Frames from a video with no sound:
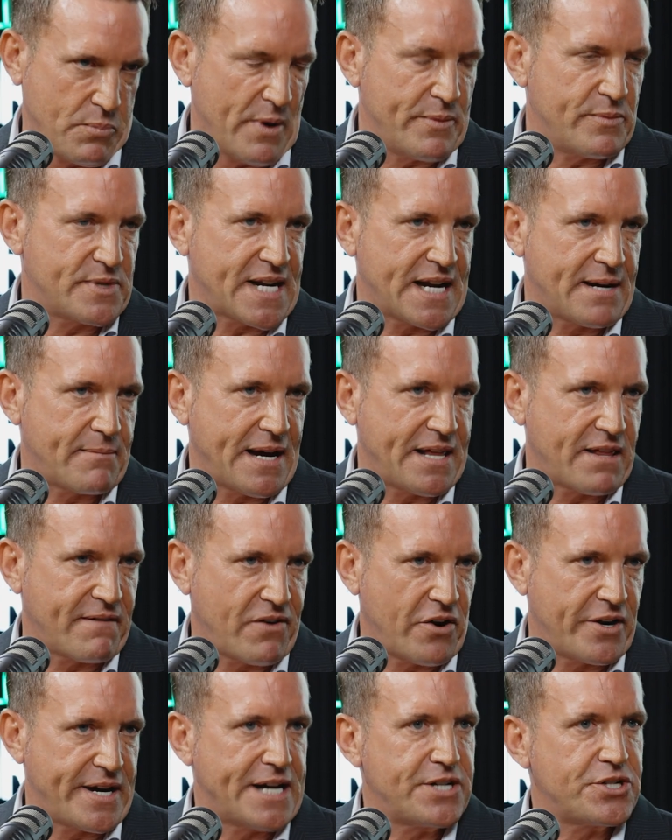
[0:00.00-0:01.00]
when we're saying about the
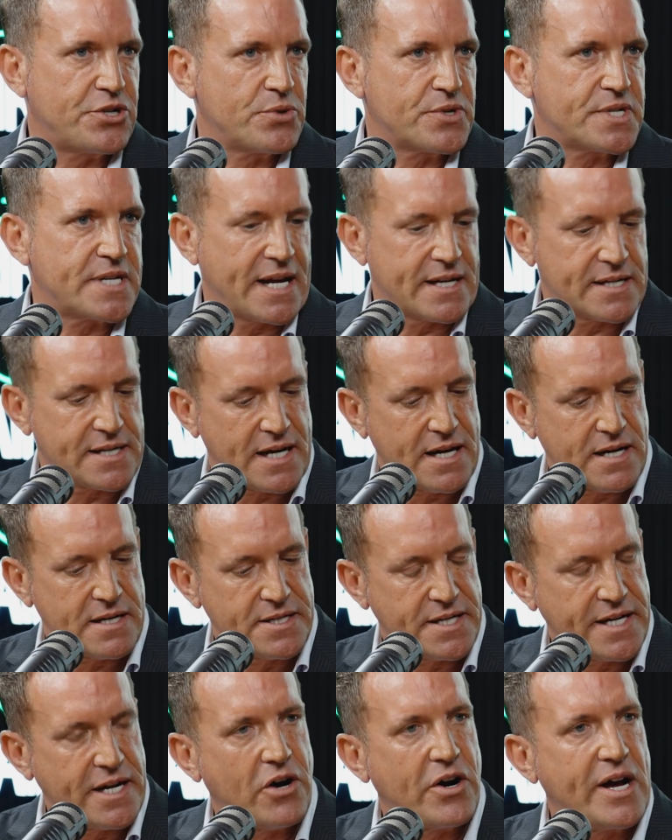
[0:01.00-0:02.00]
financial sector,
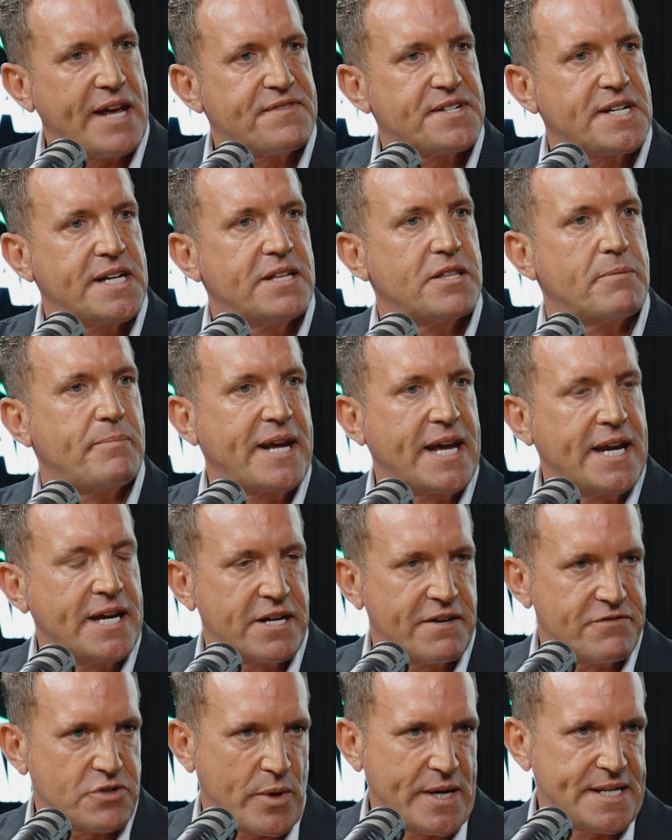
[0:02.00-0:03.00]
DIFC at the
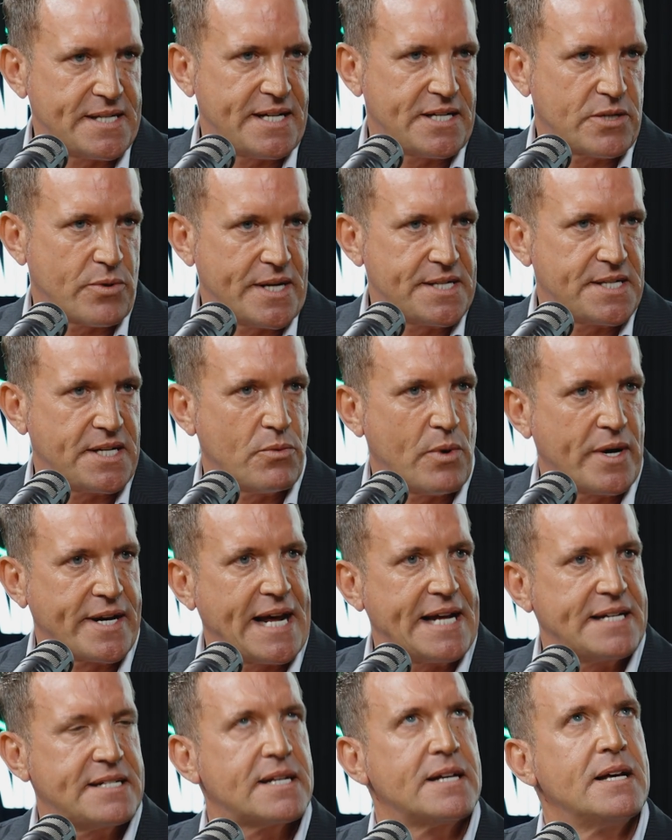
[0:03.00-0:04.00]
beginning of 2021
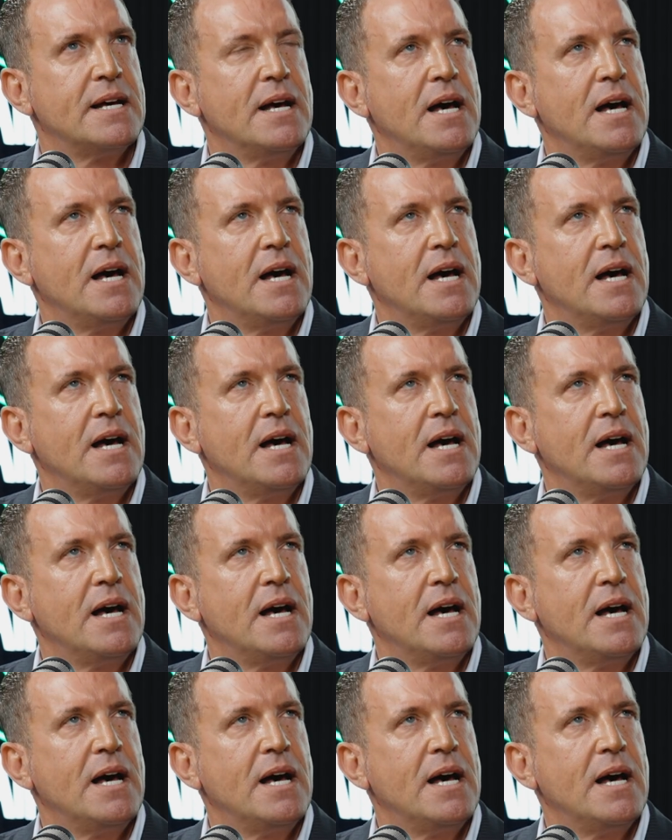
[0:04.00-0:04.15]
had